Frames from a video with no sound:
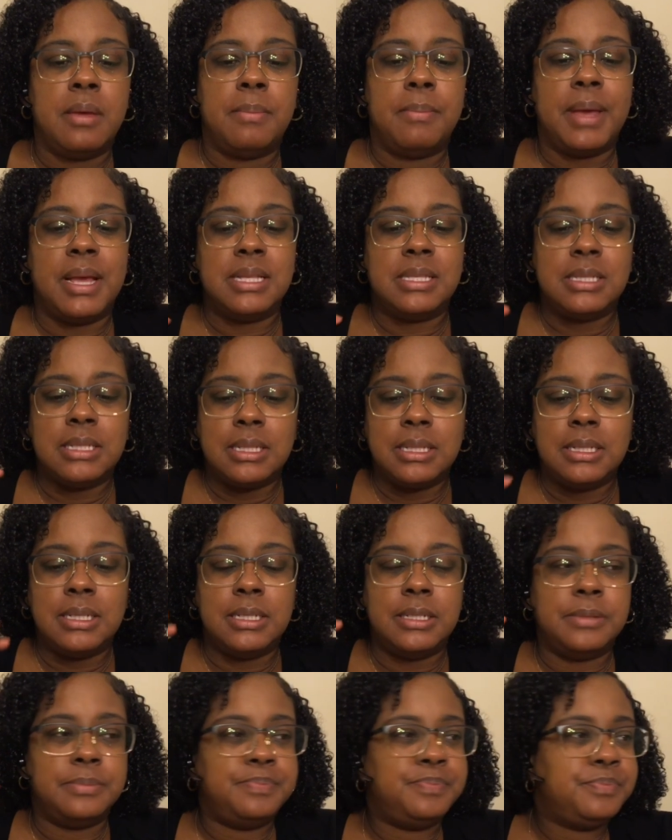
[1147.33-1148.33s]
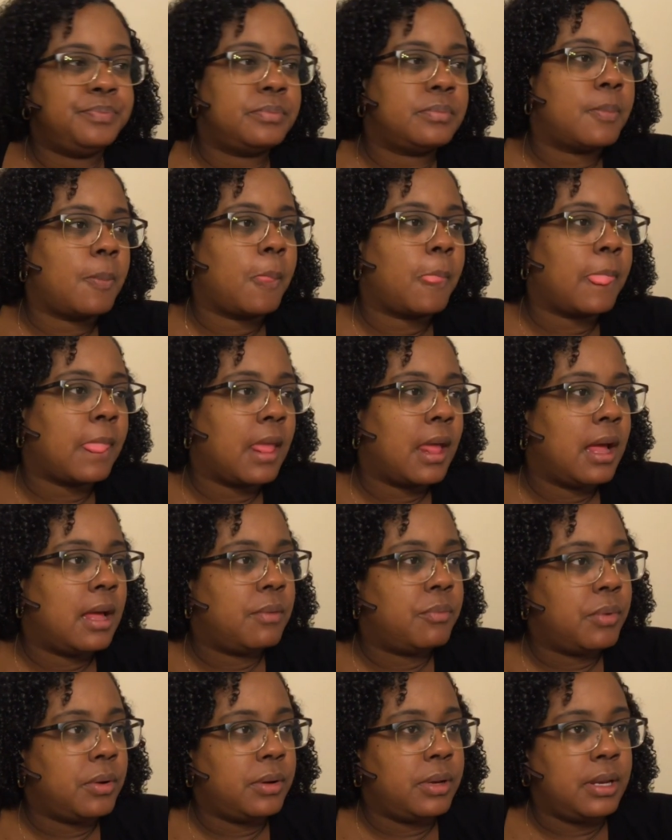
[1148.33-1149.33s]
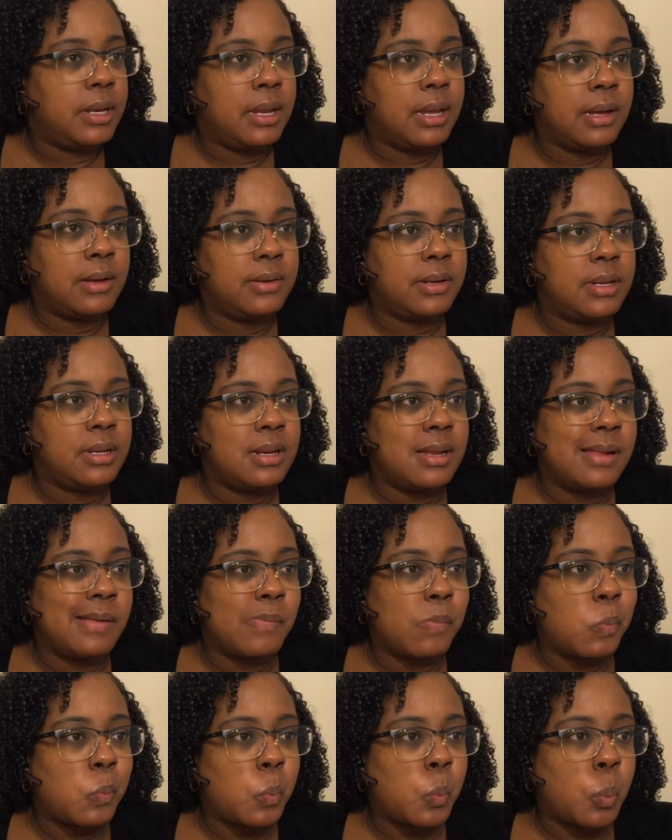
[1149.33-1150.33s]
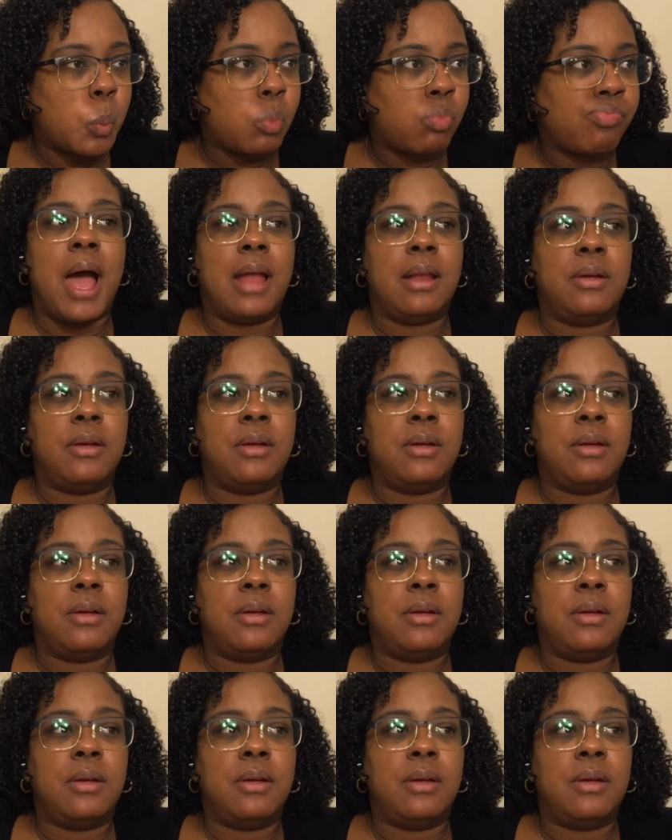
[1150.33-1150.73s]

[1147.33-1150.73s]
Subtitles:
Basically, I wrote it down, didn't I?